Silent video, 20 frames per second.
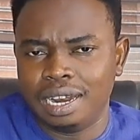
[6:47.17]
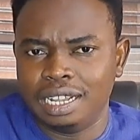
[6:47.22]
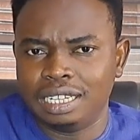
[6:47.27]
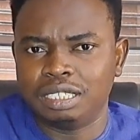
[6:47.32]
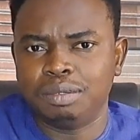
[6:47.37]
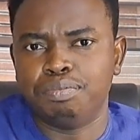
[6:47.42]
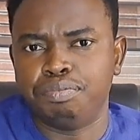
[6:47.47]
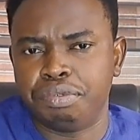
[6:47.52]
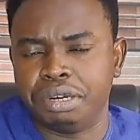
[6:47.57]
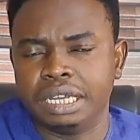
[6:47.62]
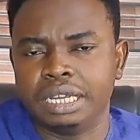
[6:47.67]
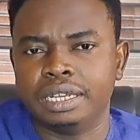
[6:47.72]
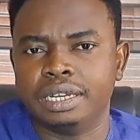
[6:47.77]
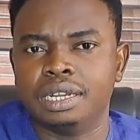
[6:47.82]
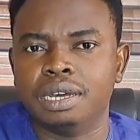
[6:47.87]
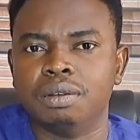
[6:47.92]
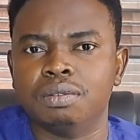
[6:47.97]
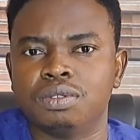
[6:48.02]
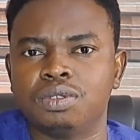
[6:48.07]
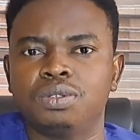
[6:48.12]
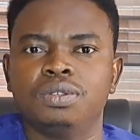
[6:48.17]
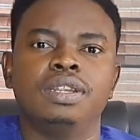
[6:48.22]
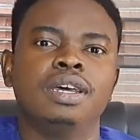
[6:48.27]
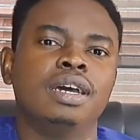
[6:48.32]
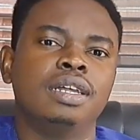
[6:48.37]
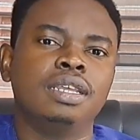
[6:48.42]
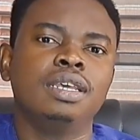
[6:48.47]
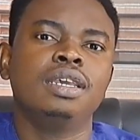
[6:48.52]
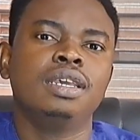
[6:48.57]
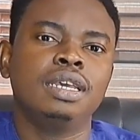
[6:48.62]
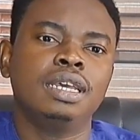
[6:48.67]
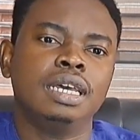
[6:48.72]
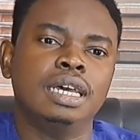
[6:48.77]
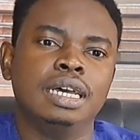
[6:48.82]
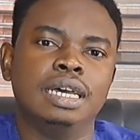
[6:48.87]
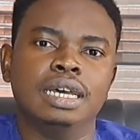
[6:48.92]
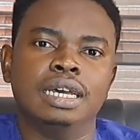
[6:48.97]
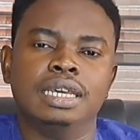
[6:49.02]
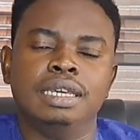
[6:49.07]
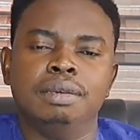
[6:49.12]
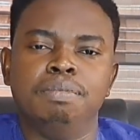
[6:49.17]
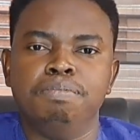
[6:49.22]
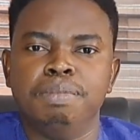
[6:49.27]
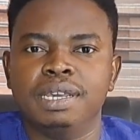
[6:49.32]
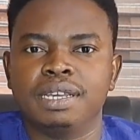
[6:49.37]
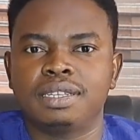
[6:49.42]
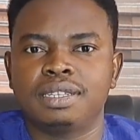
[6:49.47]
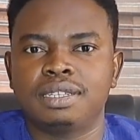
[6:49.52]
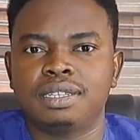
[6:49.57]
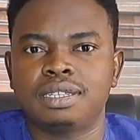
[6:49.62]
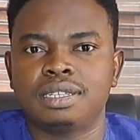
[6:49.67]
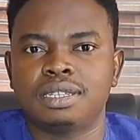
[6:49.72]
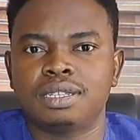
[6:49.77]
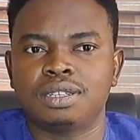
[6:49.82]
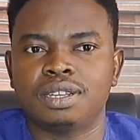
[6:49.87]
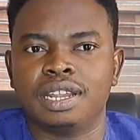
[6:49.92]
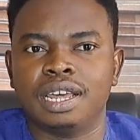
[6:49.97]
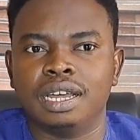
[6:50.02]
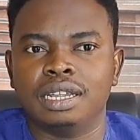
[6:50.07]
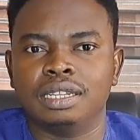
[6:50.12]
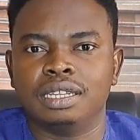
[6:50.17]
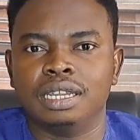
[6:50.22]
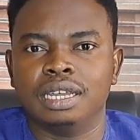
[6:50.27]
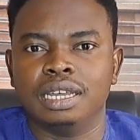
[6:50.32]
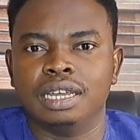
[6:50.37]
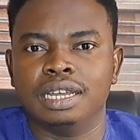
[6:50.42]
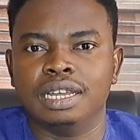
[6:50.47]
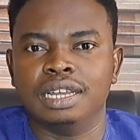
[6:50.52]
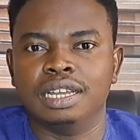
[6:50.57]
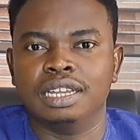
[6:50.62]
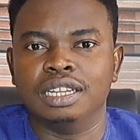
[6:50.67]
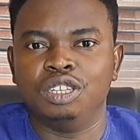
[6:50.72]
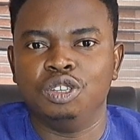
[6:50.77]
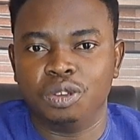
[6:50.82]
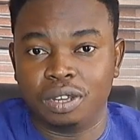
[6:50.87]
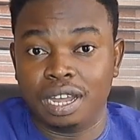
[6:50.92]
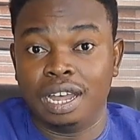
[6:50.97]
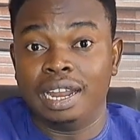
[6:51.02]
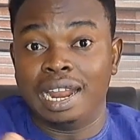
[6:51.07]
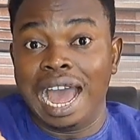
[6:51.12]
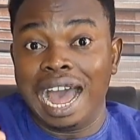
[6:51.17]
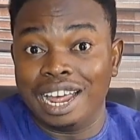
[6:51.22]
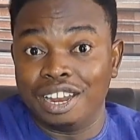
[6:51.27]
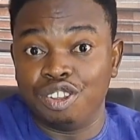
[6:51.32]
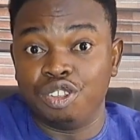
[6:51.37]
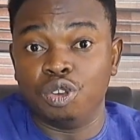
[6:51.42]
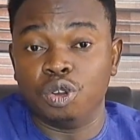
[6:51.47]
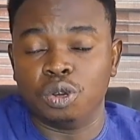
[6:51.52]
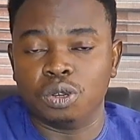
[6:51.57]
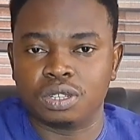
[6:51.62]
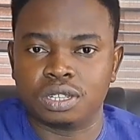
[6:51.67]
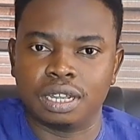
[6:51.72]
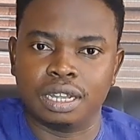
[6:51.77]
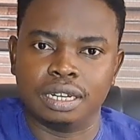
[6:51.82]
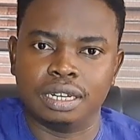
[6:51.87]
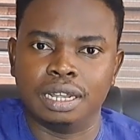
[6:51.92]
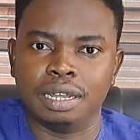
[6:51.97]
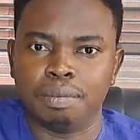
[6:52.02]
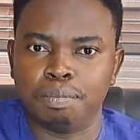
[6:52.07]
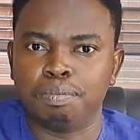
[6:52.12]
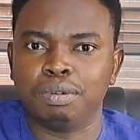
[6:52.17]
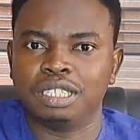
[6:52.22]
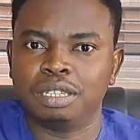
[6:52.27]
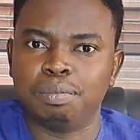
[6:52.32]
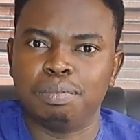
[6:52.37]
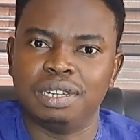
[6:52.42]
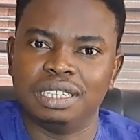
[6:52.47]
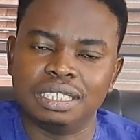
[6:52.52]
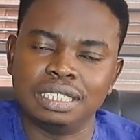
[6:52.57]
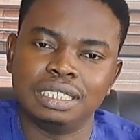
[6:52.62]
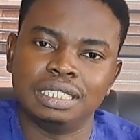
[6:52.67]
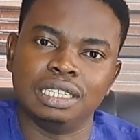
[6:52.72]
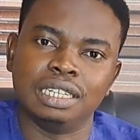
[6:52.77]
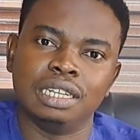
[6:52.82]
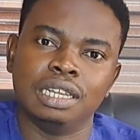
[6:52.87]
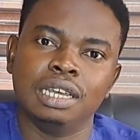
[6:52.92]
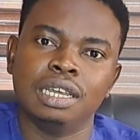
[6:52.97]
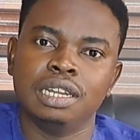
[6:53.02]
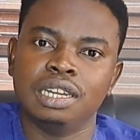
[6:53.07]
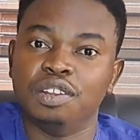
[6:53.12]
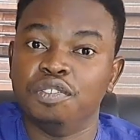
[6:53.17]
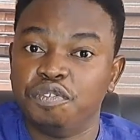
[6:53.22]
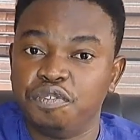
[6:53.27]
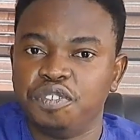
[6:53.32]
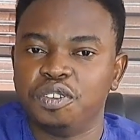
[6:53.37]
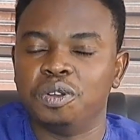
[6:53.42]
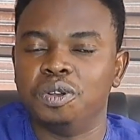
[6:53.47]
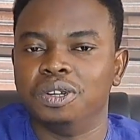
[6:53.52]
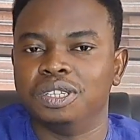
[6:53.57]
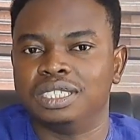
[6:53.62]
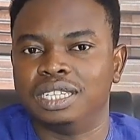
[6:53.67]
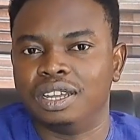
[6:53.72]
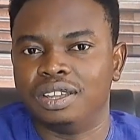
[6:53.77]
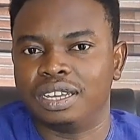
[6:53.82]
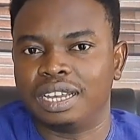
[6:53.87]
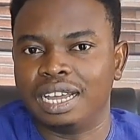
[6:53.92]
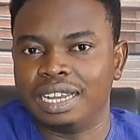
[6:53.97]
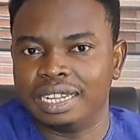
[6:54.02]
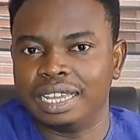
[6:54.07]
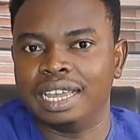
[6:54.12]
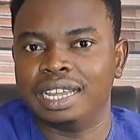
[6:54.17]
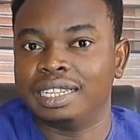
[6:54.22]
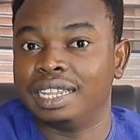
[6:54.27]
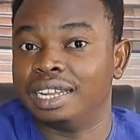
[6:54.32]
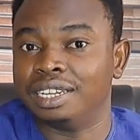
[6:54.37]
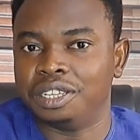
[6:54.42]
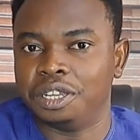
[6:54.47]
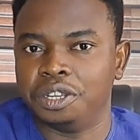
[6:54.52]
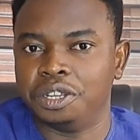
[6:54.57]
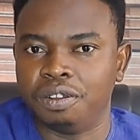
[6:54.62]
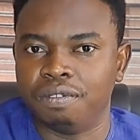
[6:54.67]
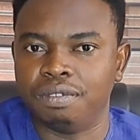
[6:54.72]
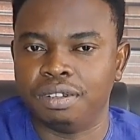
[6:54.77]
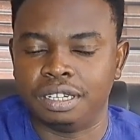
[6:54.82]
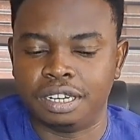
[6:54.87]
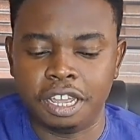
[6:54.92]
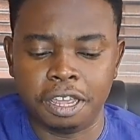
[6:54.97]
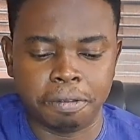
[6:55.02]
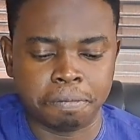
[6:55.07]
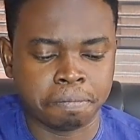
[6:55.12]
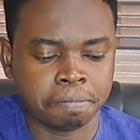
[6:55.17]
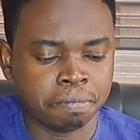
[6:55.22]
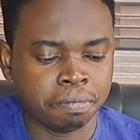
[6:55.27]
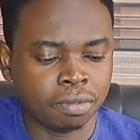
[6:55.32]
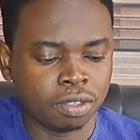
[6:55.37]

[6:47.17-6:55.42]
Let's bring it down so that you can add yours and then possibly see the figures that you can get at the end of the day,